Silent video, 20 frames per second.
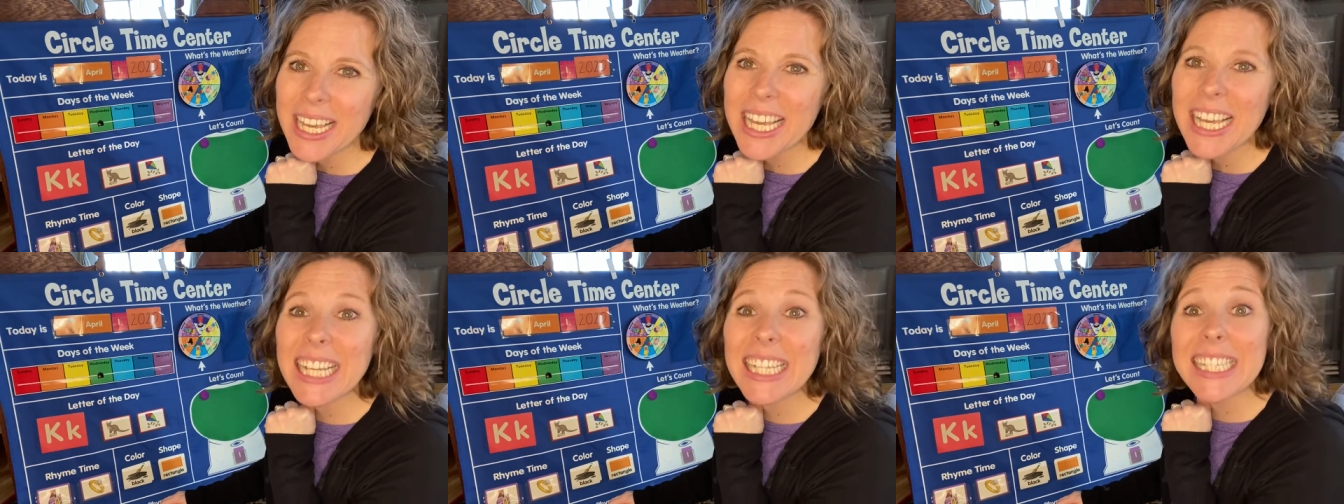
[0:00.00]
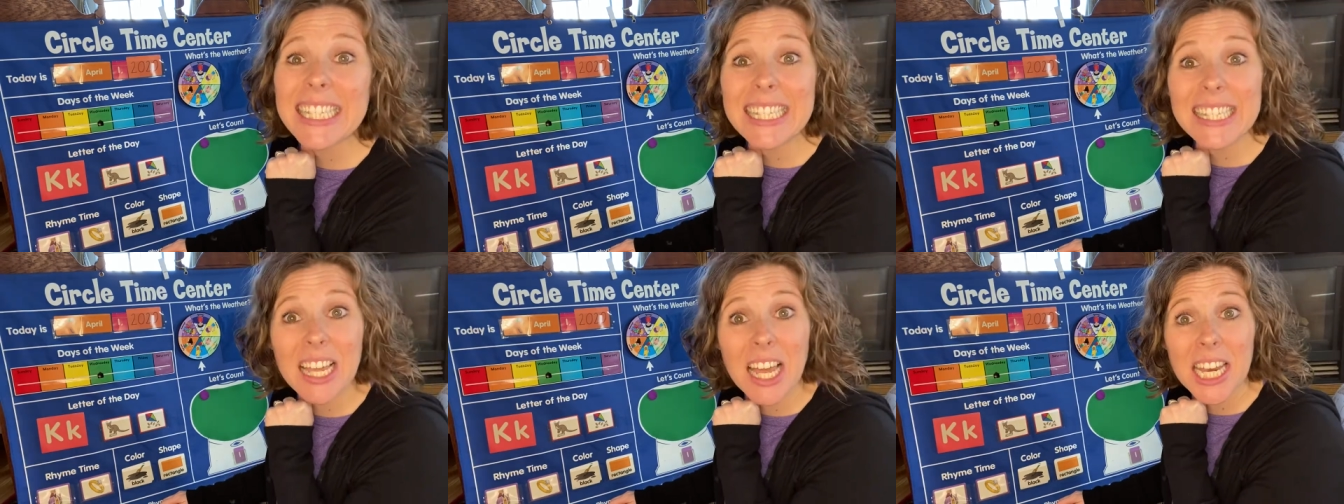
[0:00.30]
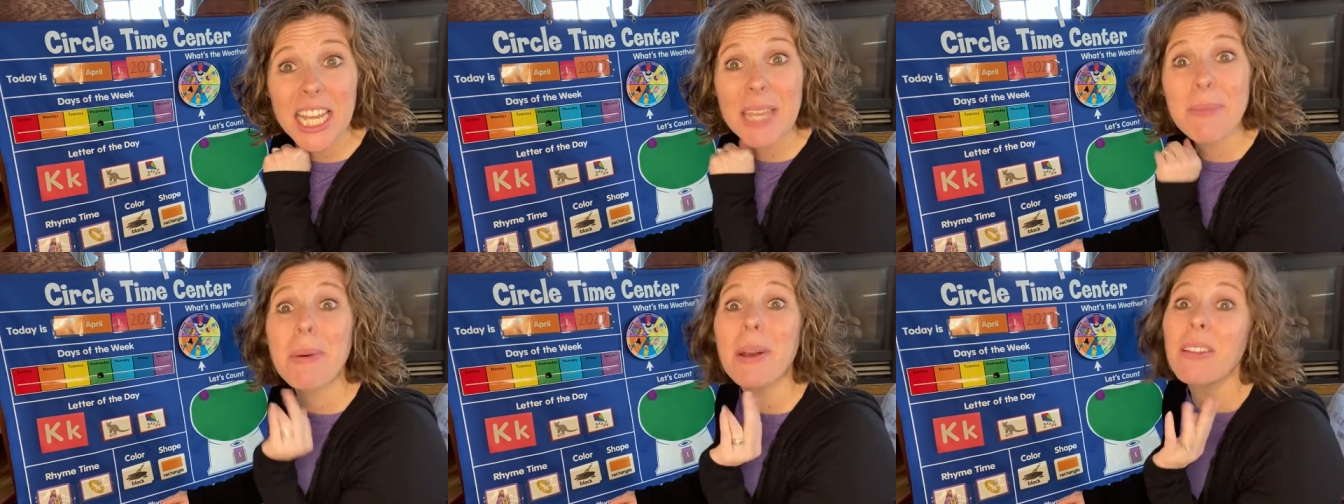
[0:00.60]
It's
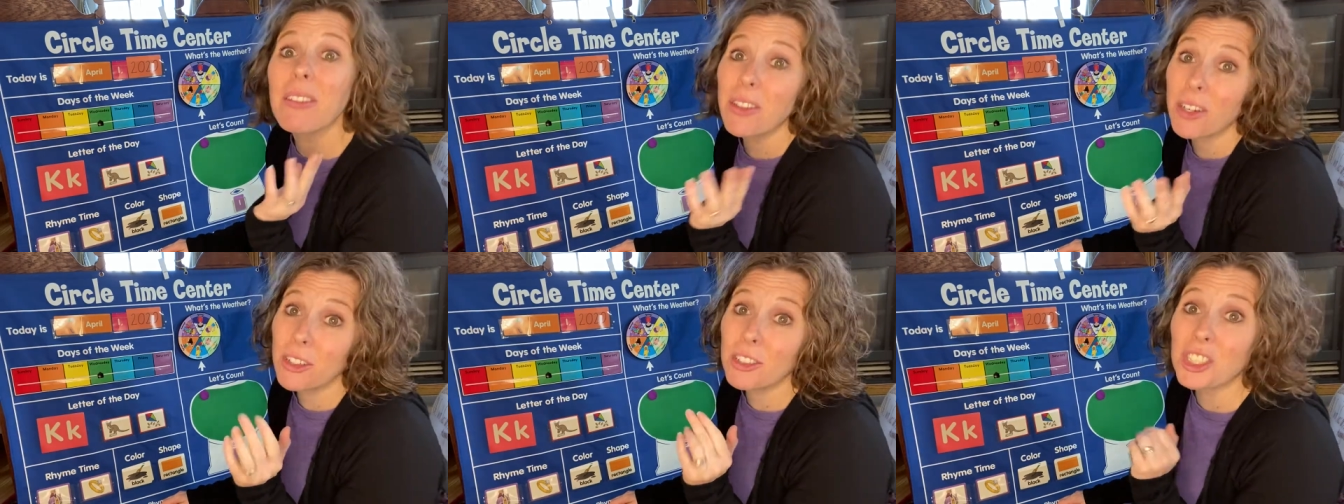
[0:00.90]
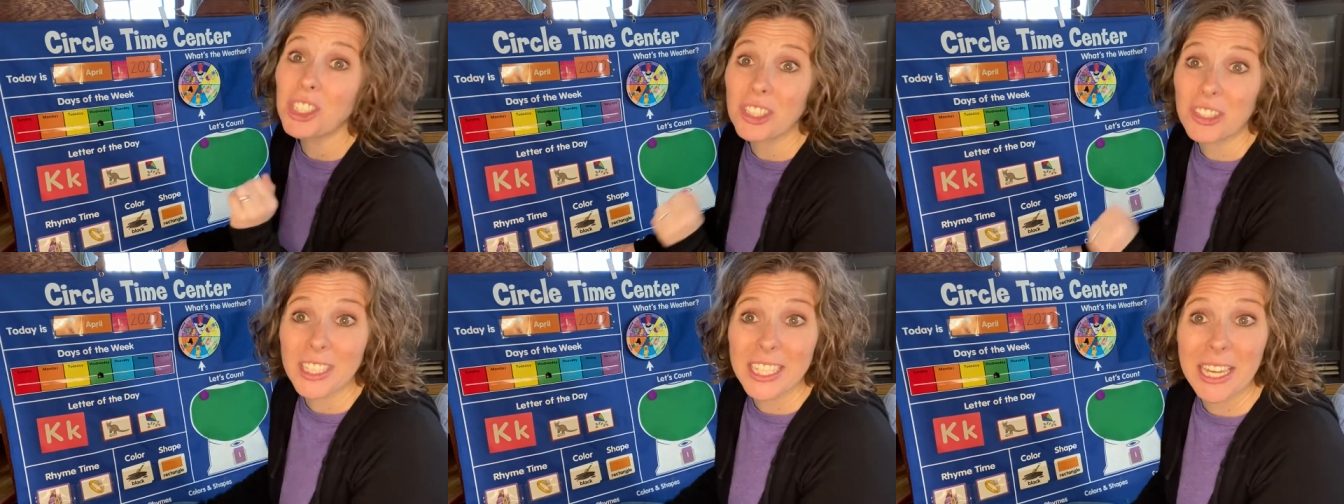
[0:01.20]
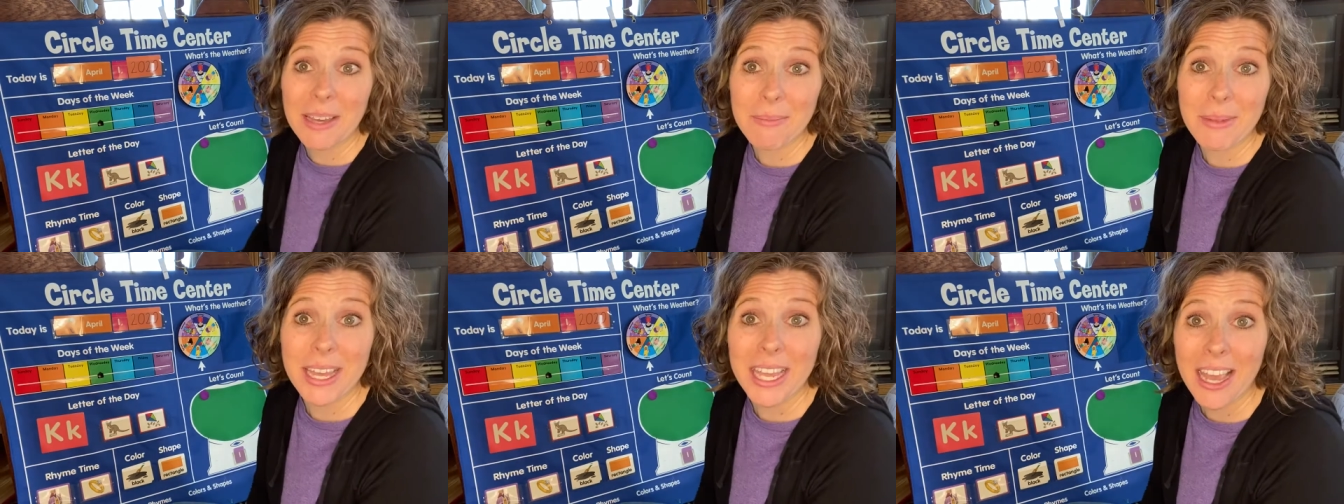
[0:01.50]
sunny, but a little chilly
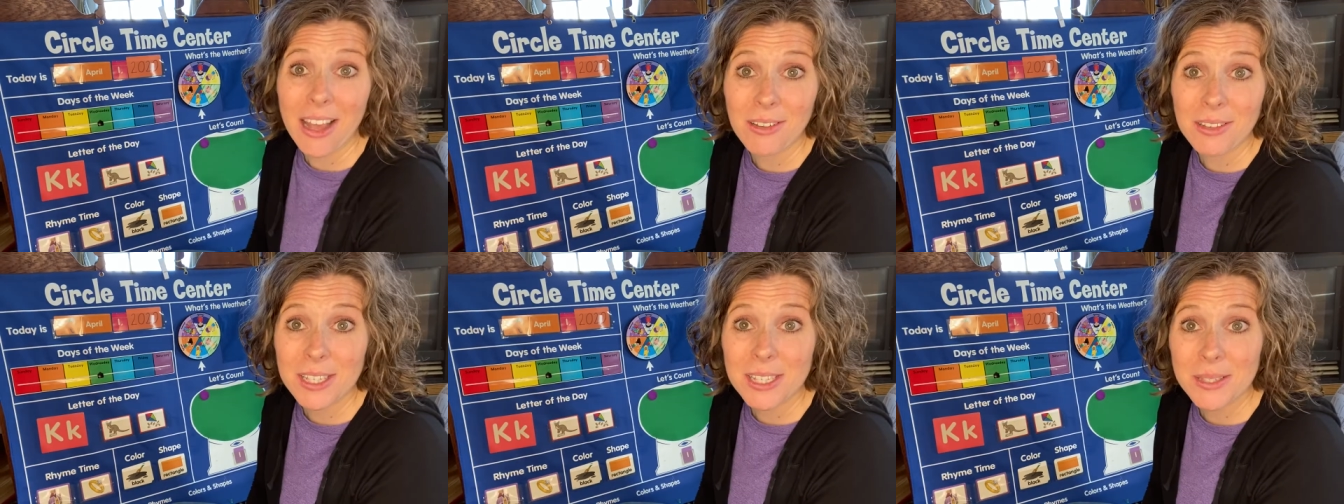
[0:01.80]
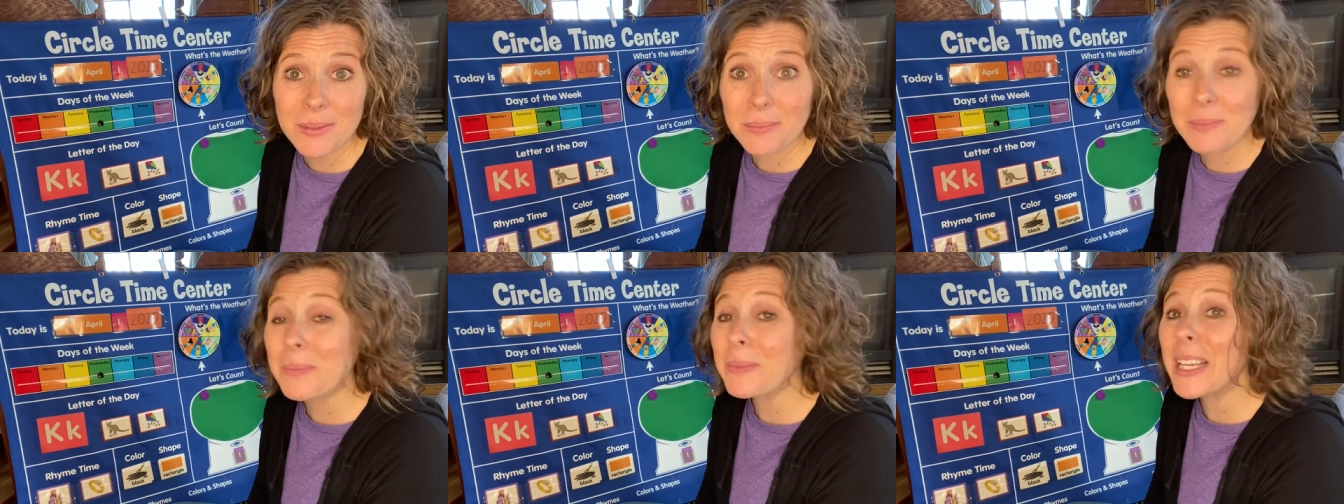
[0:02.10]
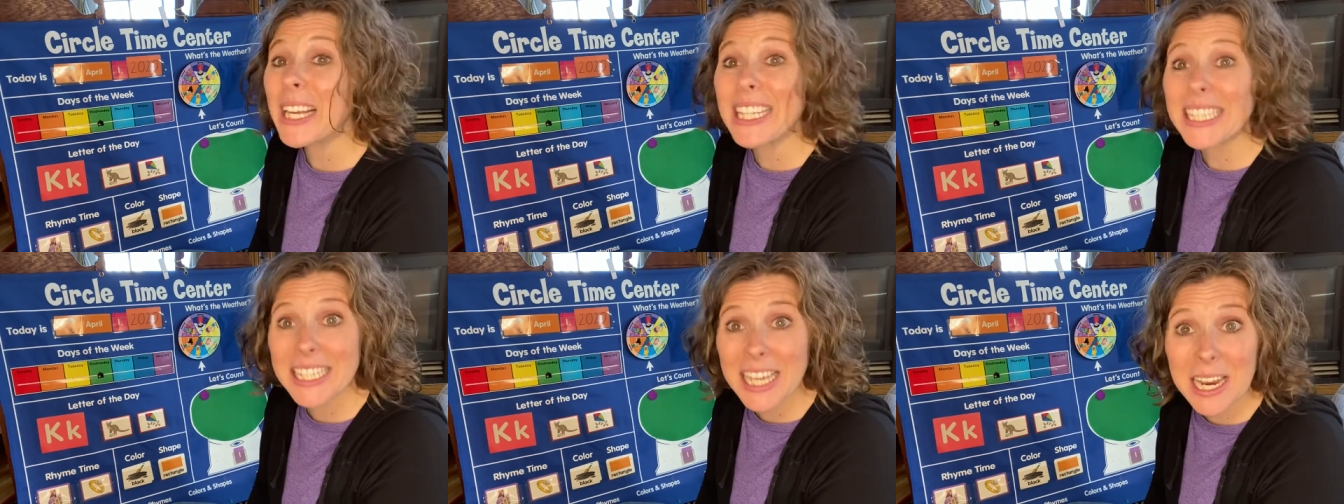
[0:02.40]
at my house.
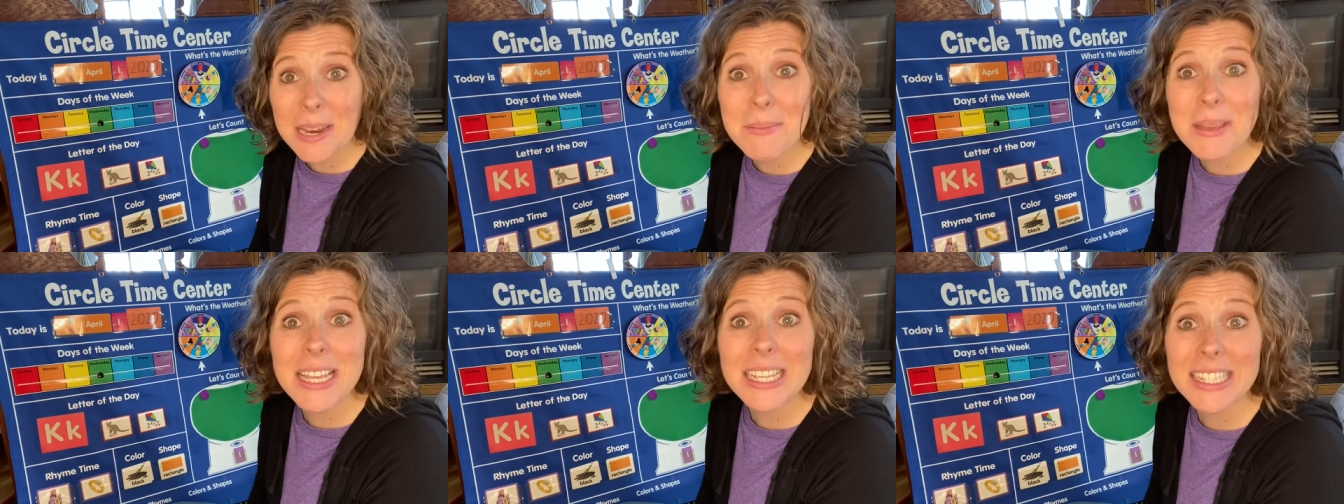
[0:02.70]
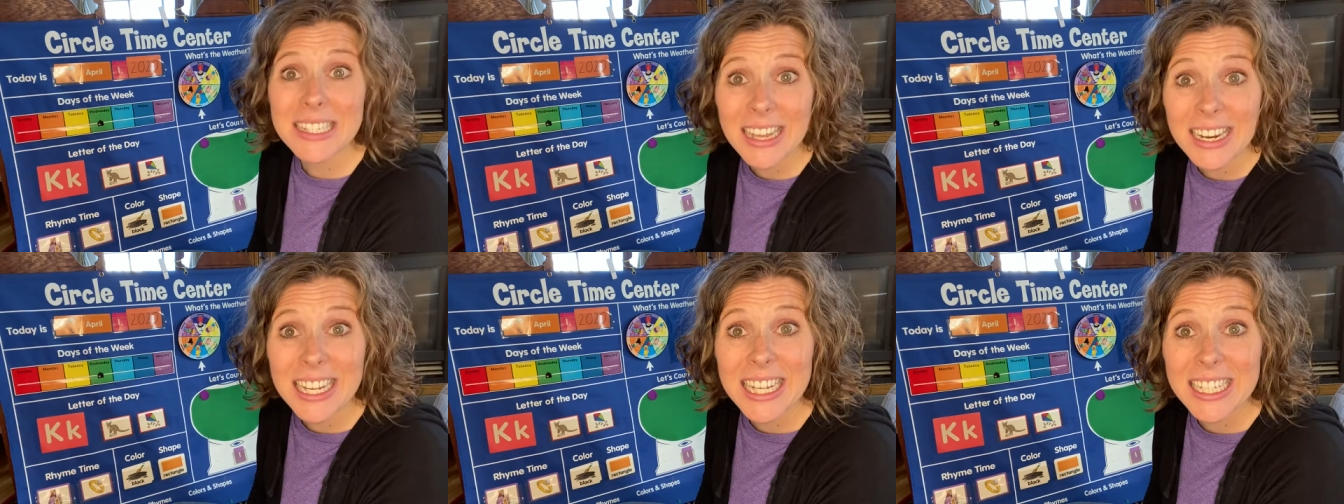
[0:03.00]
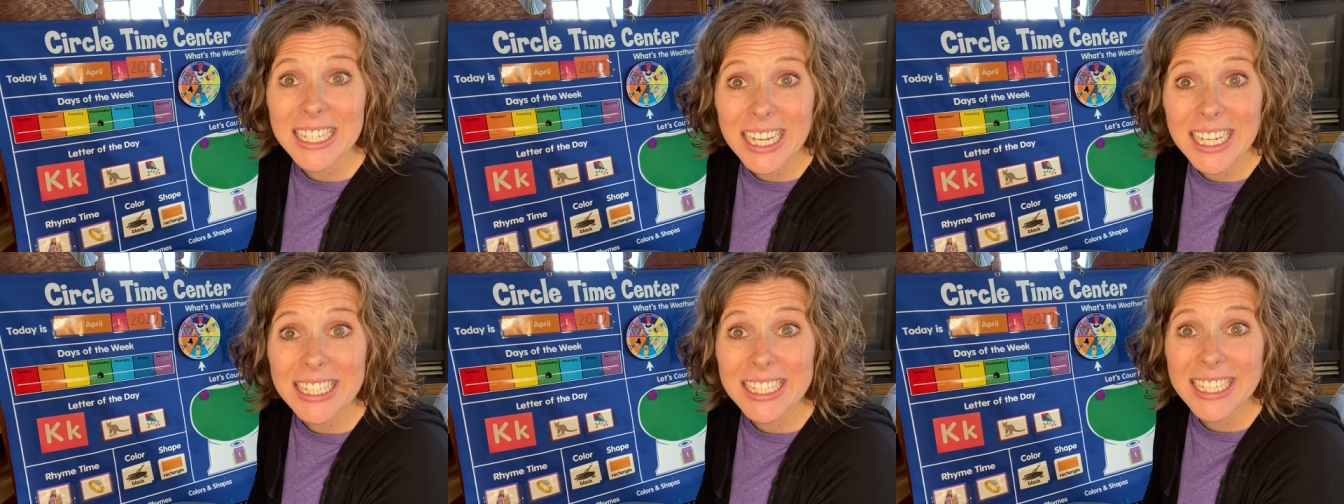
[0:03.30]
It's going to be a sunny
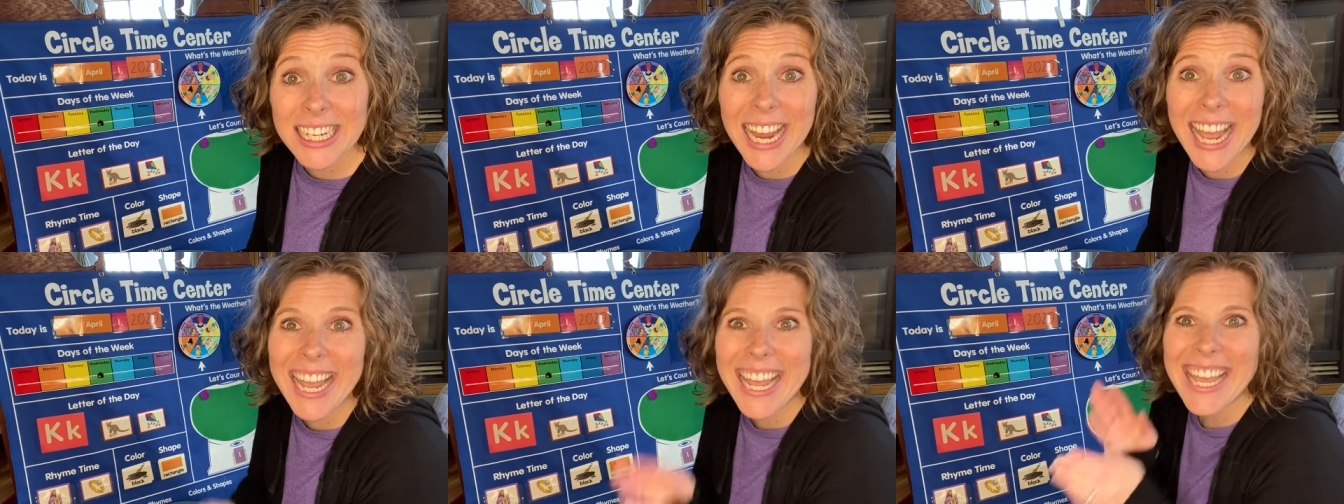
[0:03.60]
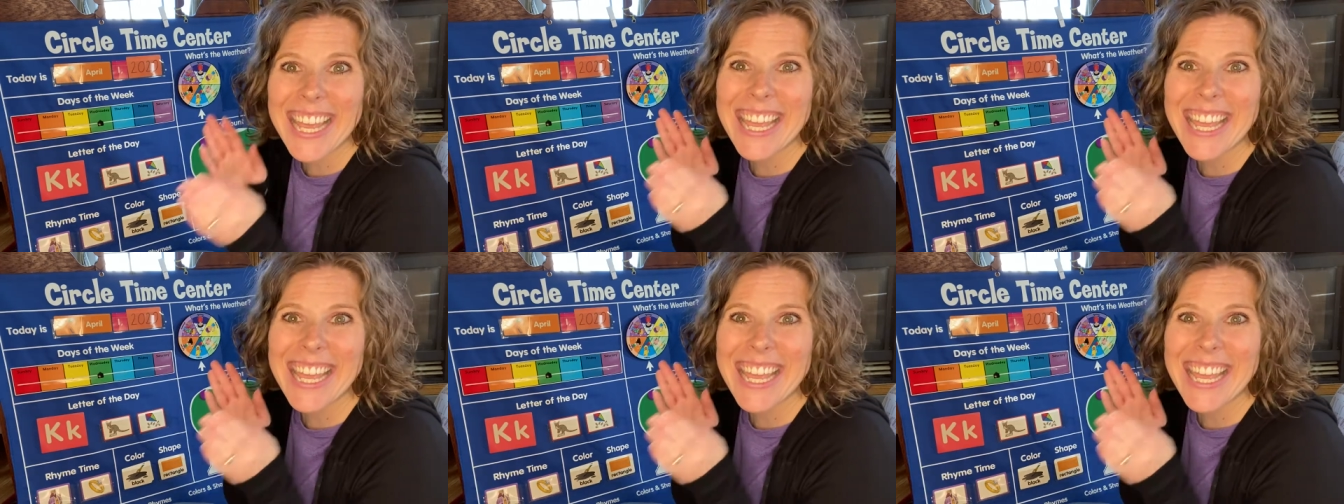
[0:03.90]
day today.